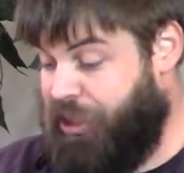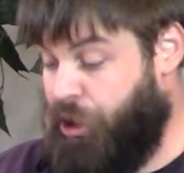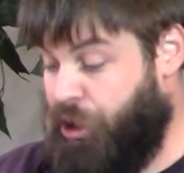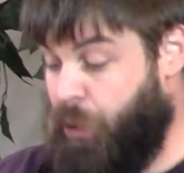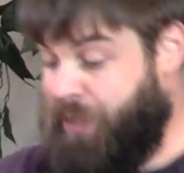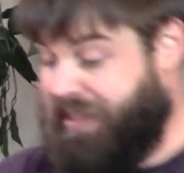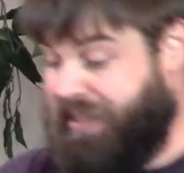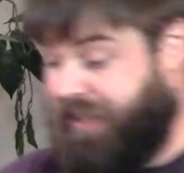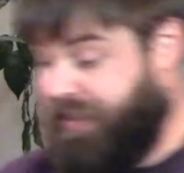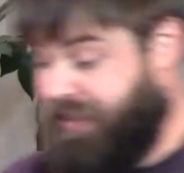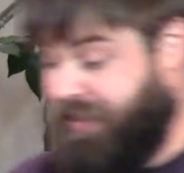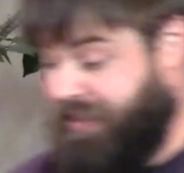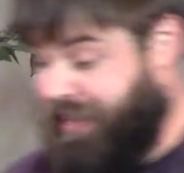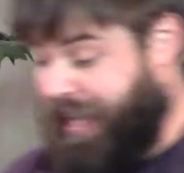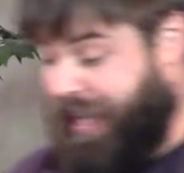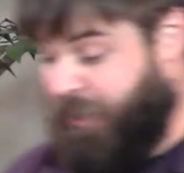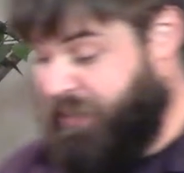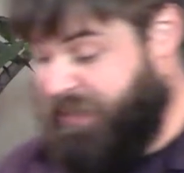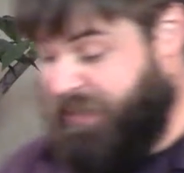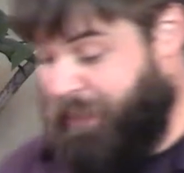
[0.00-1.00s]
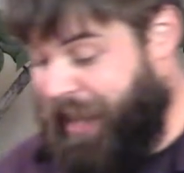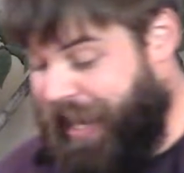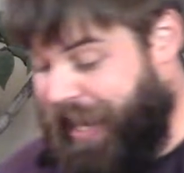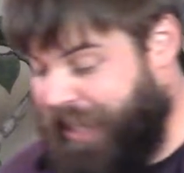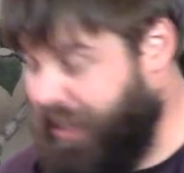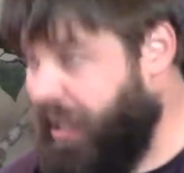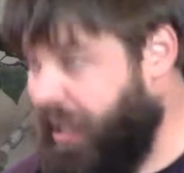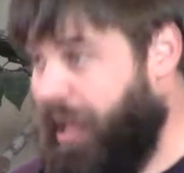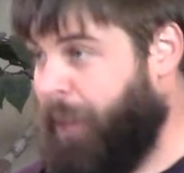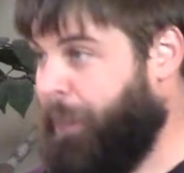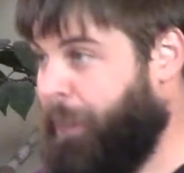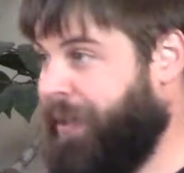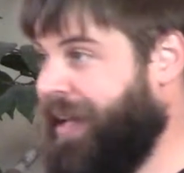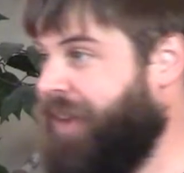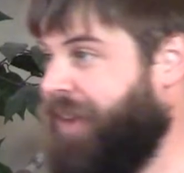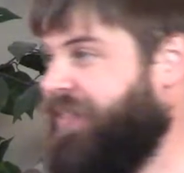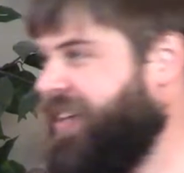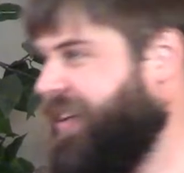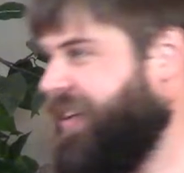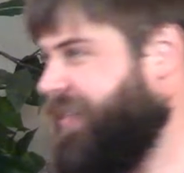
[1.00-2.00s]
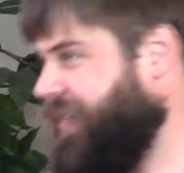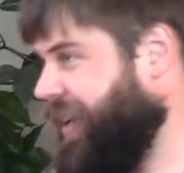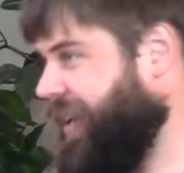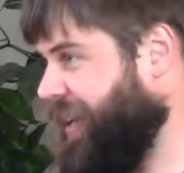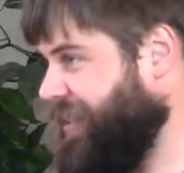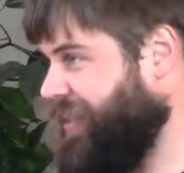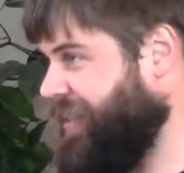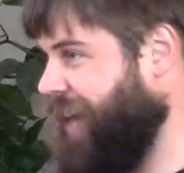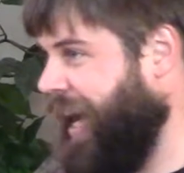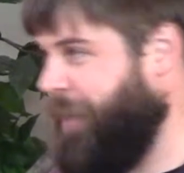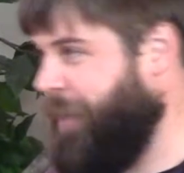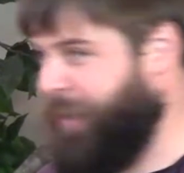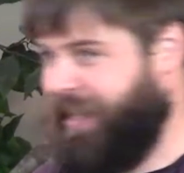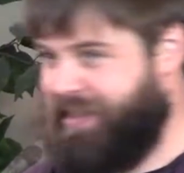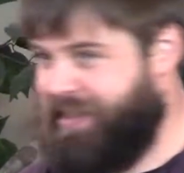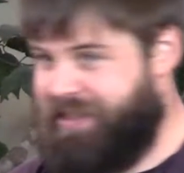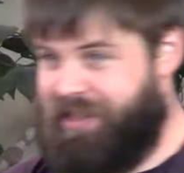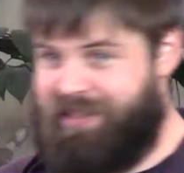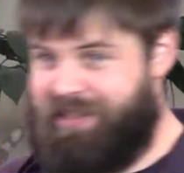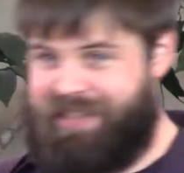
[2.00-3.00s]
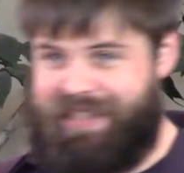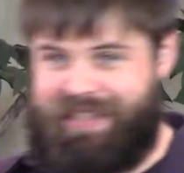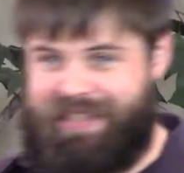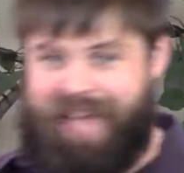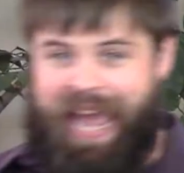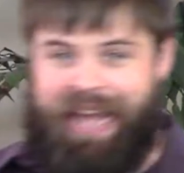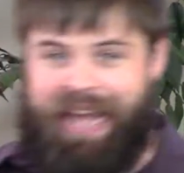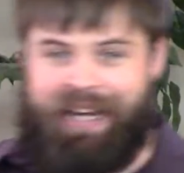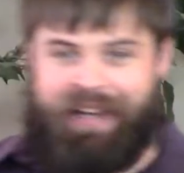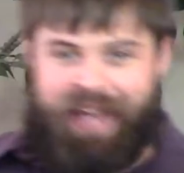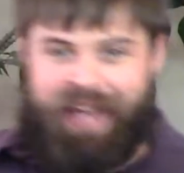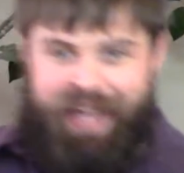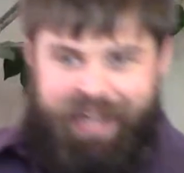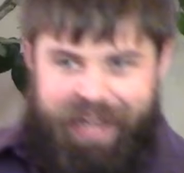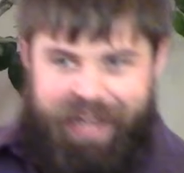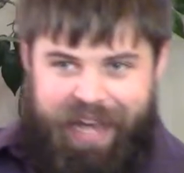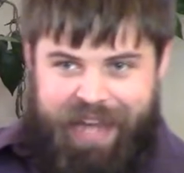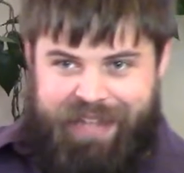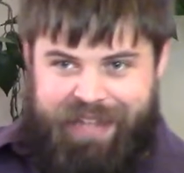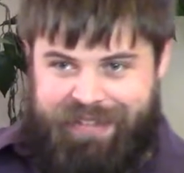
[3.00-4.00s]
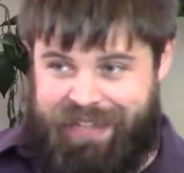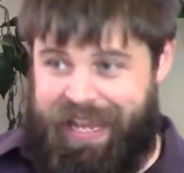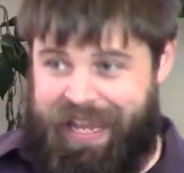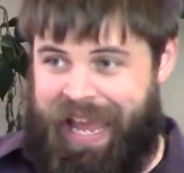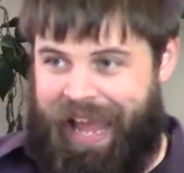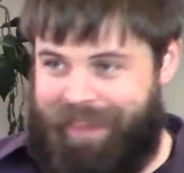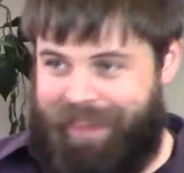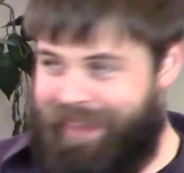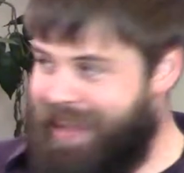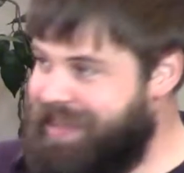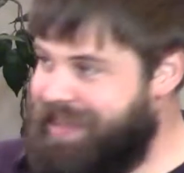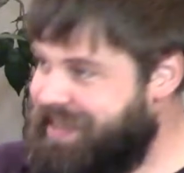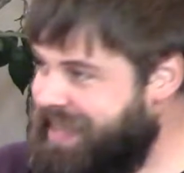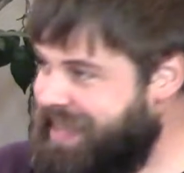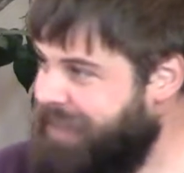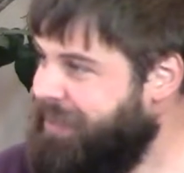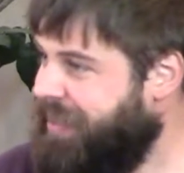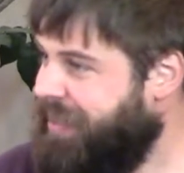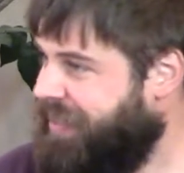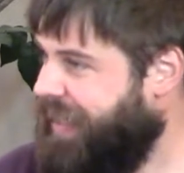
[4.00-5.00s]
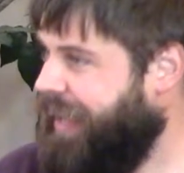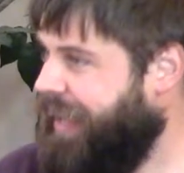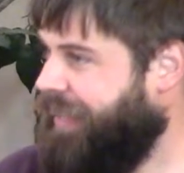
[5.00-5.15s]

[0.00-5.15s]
you said this land was mine, but evidently it's not because there's these Canaanite guys and they seem to think